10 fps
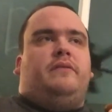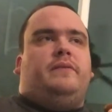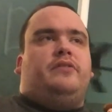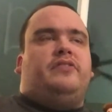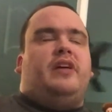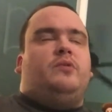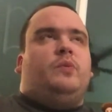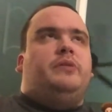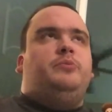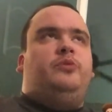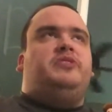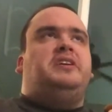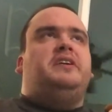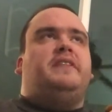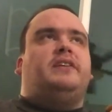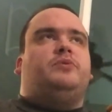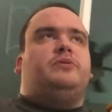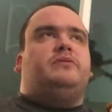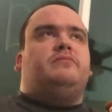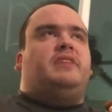There's that one movie that
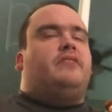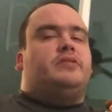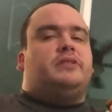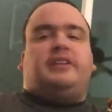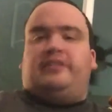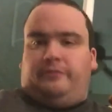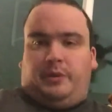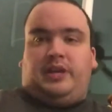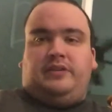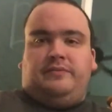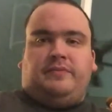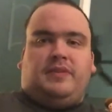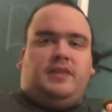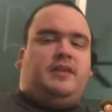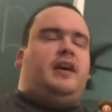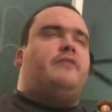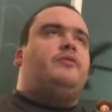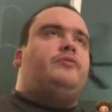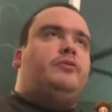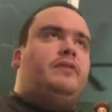will never leave me. Every
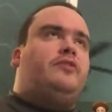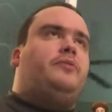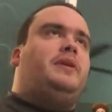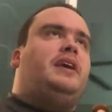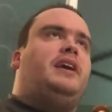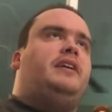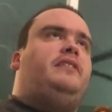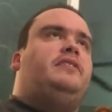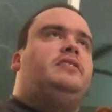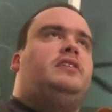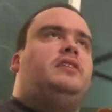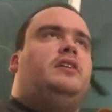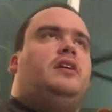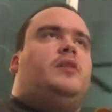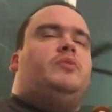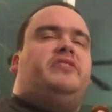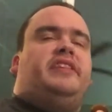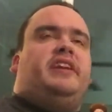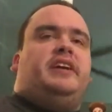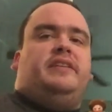few years we get it. A movie
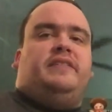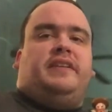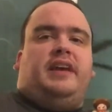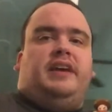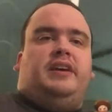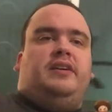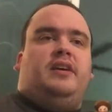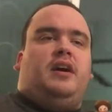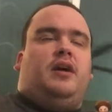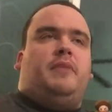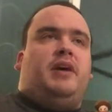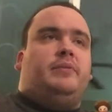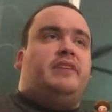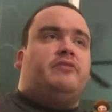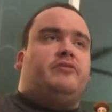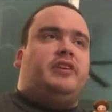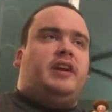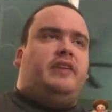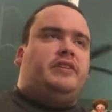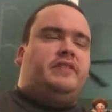that I can say, I will never forget
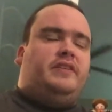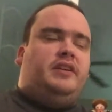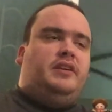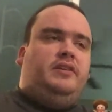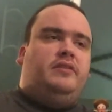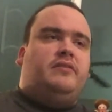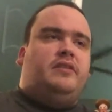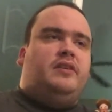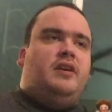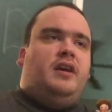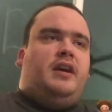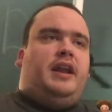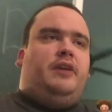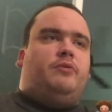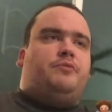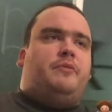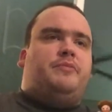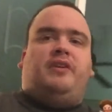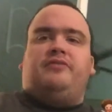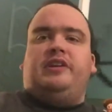having seen, and I will
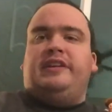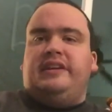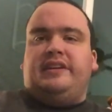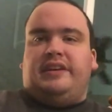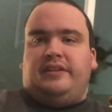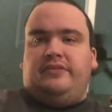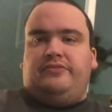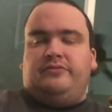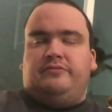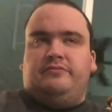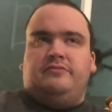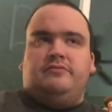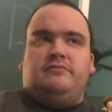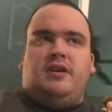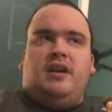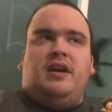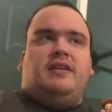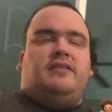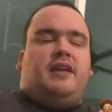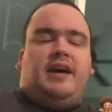remember every detail of.
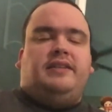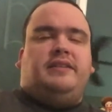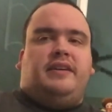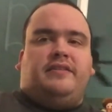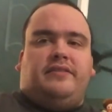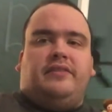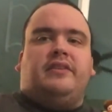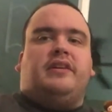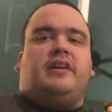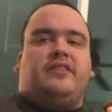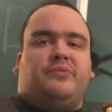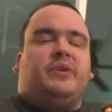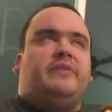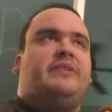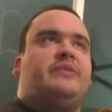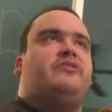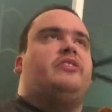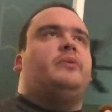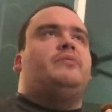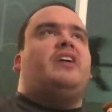9 Days is one of those
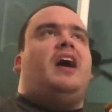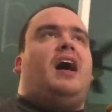films.